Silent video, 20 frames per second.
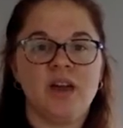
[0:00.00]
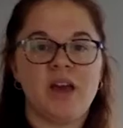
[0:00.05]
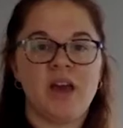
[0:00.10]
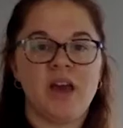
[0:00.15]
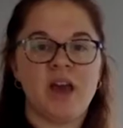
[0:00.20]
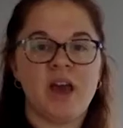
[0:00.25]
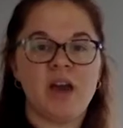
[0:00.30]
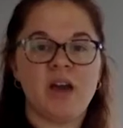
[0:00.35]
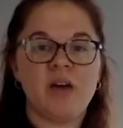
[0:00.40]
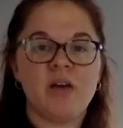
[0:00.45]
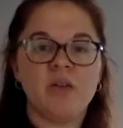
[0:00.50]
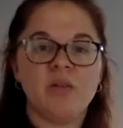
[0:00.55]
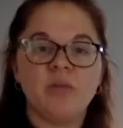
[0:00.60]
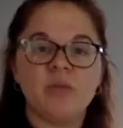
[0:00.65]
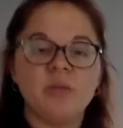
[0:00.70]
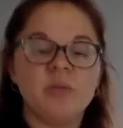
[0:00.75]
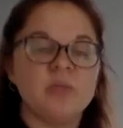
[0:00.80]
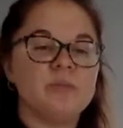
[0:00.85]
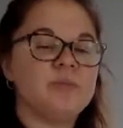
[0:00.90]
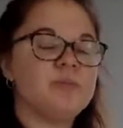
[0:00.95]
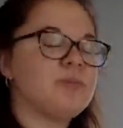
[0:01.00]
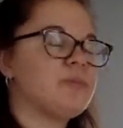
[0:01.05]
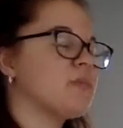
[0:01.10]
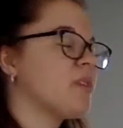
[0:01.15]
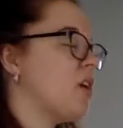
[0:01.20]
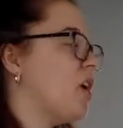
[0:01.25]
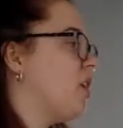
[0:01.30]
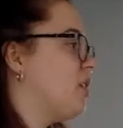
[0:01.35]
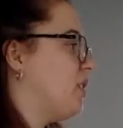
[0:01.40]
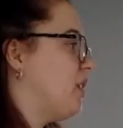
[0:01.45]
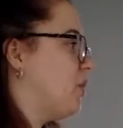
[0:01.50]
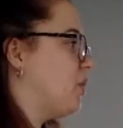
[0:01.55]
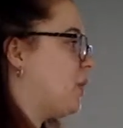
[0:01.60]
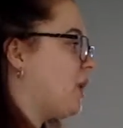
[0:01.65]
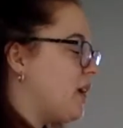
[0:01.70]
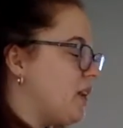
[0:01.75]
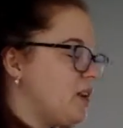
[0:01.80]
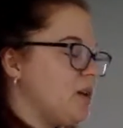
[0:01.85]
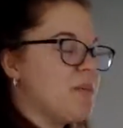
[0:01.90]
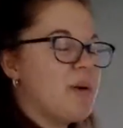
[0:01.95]
How are they
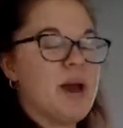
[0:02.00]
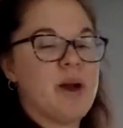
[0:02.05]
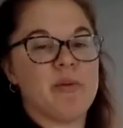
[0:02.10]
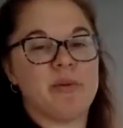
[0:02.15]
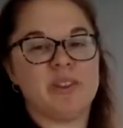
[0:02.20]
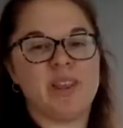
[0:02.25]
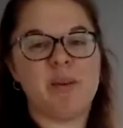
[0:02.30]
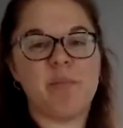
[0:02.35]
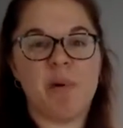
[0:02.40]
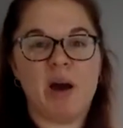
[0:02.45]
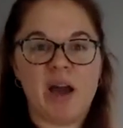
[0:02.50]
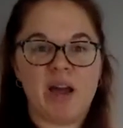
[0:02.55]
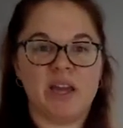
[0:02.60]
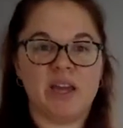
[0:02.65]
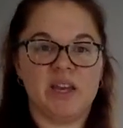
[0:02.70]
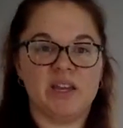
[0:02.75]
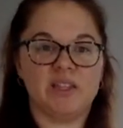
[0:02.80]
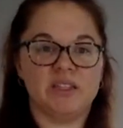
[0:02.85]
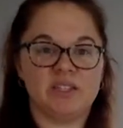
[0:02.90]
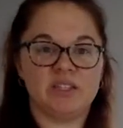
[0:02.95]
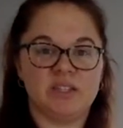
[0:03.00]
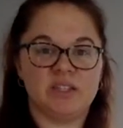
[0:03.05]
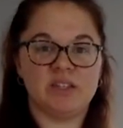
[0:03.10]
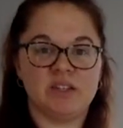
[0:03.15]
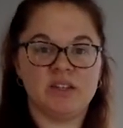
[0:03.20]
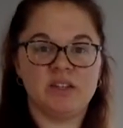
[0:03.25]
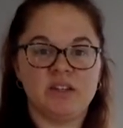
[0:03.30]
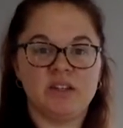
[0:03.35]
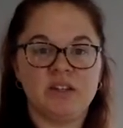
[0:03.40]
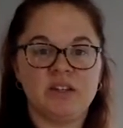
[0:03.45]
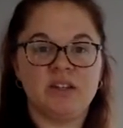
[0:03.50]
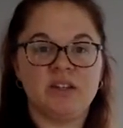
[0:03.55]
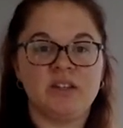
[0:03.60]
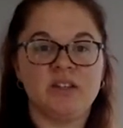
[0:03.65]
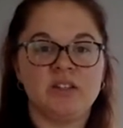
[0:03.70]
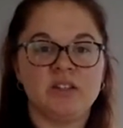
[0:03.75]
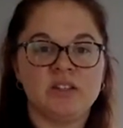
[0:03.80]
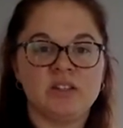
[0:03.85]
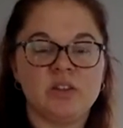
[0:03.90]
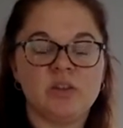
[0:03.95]
random? How are they biased?
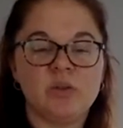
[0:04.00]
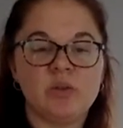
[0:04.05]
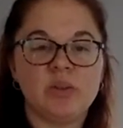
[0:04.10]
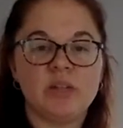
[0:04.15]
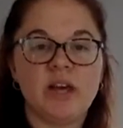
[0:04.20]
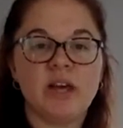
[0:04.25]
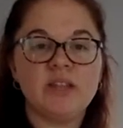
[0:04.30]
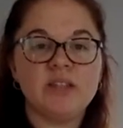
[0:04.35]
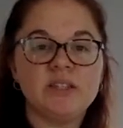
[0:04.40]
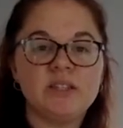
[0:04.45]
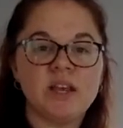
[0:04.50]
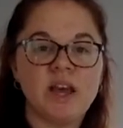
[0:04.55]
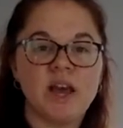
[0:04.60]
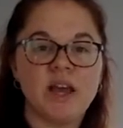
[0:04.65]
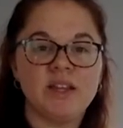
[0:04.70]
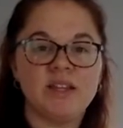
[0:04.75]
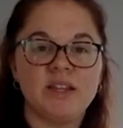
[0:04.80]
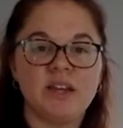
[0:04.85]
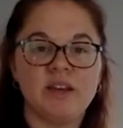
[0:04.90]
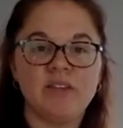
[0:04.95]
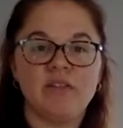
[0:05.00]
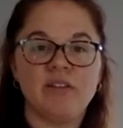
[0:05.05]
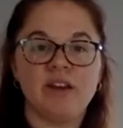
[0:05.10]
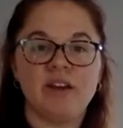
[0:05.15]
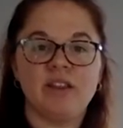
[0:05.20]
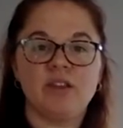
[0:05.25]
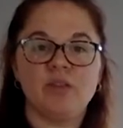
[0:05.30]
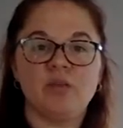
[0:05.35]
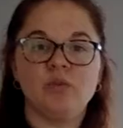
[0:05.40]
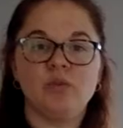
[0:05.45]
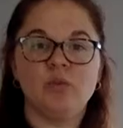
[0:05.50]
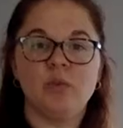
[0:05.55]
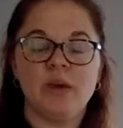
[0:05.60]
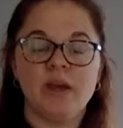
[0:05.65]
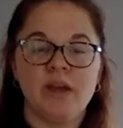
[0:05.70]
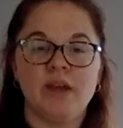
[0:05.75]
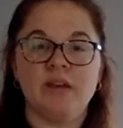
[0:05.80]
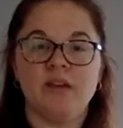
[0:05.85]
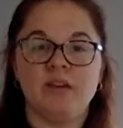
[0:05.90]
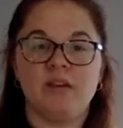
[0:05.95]
So let's identify the
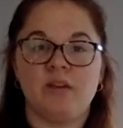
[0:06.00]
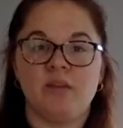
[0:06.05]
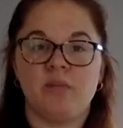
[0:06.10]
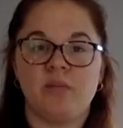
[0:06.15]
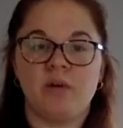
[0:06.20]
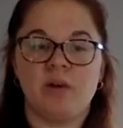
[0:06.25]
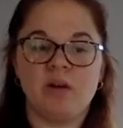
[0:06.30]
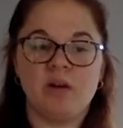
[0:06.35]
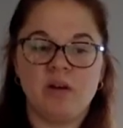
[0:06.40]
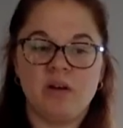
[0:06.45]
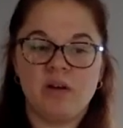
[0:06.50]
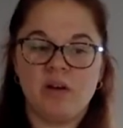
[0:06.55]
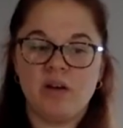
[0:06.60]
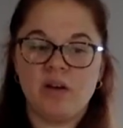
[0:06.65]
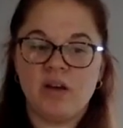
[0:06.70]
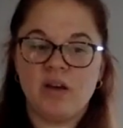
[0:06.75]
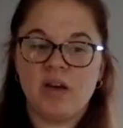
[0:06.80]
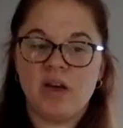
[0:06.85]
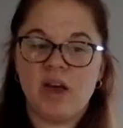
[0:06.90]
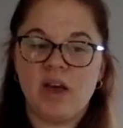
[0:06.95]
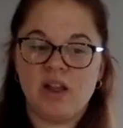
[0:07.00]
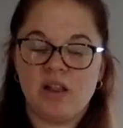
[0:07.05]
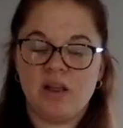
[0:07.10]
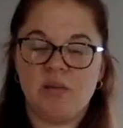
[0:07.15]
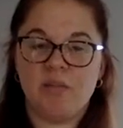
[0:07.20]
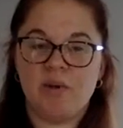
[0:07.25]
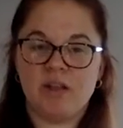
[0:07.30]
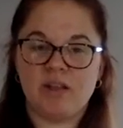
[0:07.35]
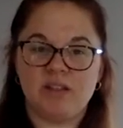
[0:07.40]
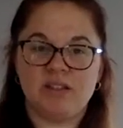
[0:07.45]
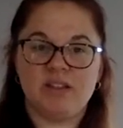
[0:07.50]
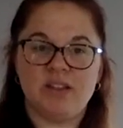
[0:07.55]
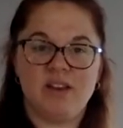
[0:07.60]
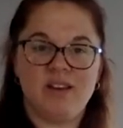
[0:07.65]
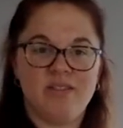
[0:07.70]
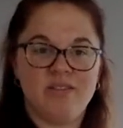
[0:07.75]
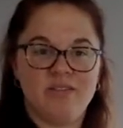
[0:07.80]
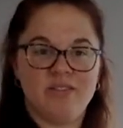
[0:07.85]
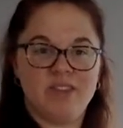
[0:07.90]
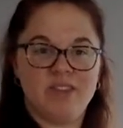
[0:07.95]
random elements of